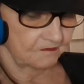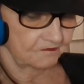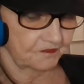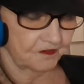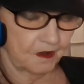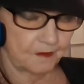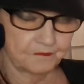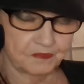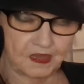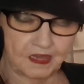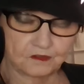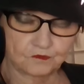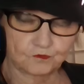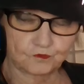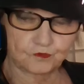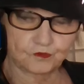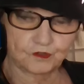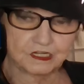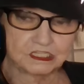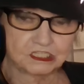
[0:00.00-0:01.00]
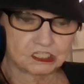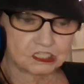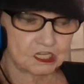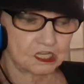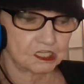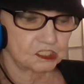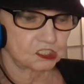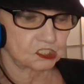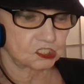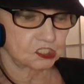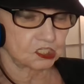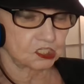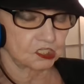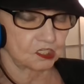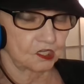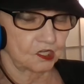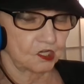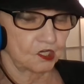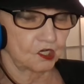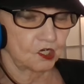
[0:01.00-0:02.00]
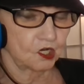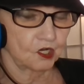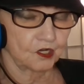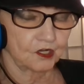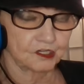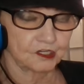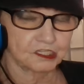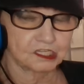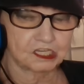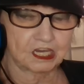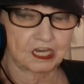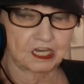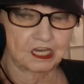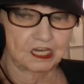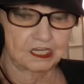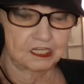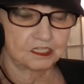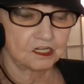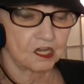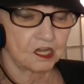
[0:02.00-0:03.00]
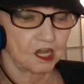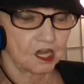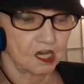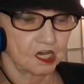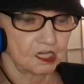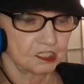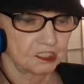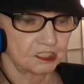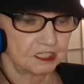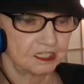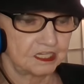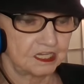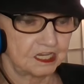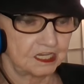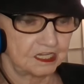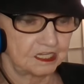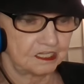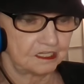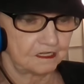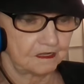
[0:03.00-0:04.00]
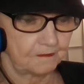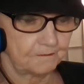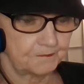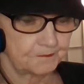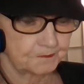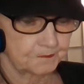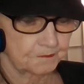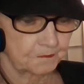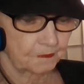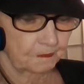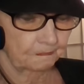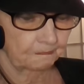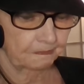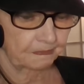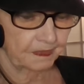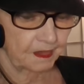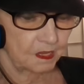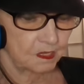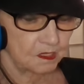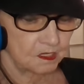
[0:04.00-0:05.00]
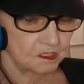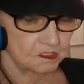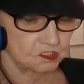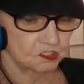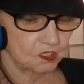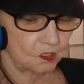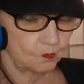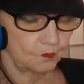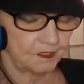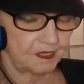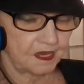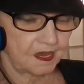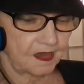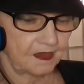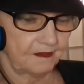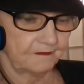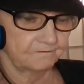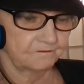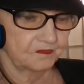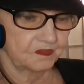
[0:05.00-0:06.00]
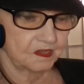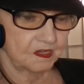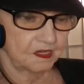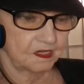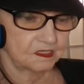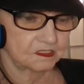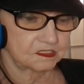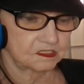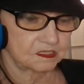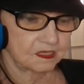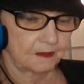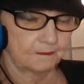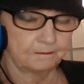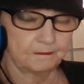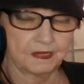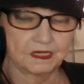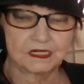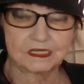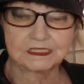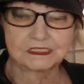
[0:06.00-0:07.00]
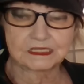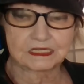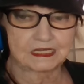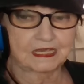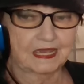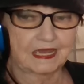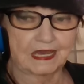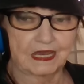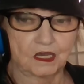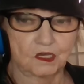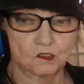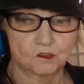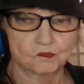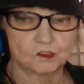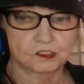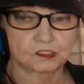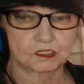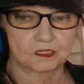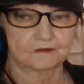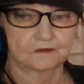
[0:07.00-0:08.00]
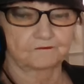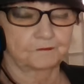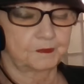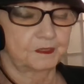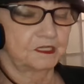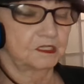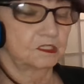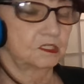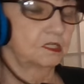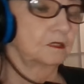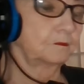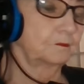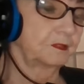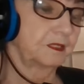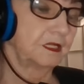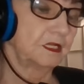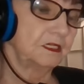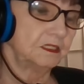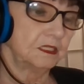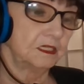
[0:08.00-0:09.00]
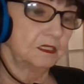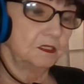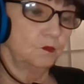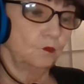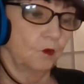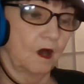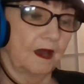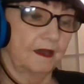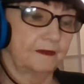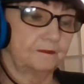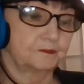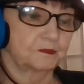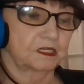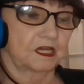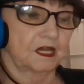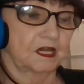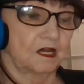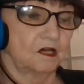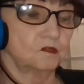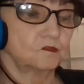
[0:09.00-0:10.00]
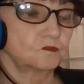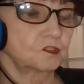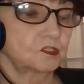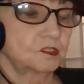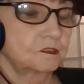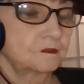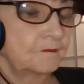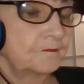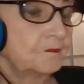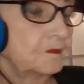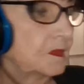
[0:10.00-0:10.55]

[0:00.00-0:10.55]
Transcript: from that recent uh, Hurricane Helene. So we have this, that many towns have been completely wiped out